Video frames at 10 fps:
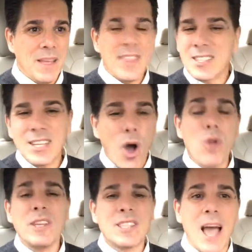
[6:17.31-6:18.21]
That's the
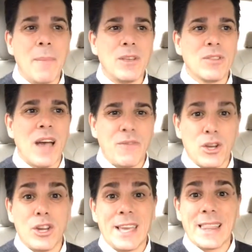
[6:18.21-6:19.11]
only time in your life
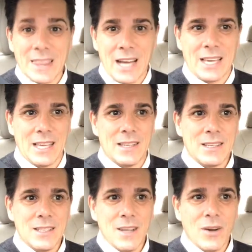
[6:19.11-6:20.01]
you're going to get lucky,
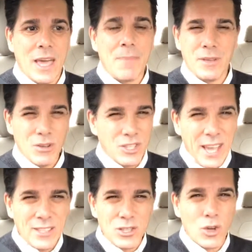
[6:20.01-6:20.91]
okay? But your
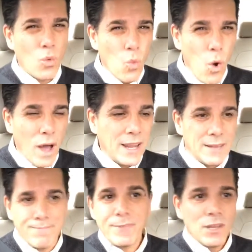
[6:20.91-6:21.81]
chances are 1
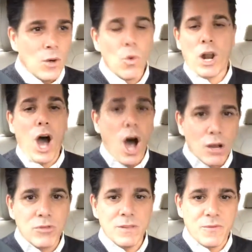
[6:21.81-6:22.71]
in,
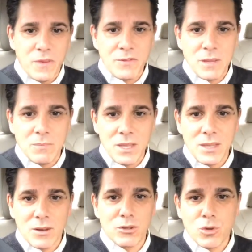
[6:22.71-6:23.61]
150
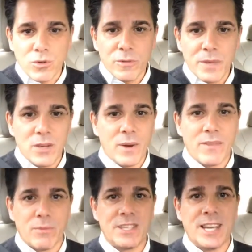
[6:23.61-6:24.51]
million or 200 million,
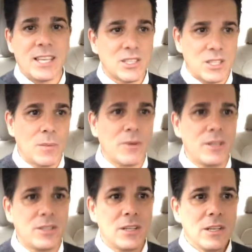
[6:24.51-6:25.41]
whatever the ridiculous number
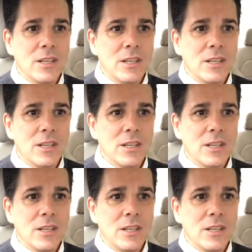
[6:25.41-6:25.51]
is.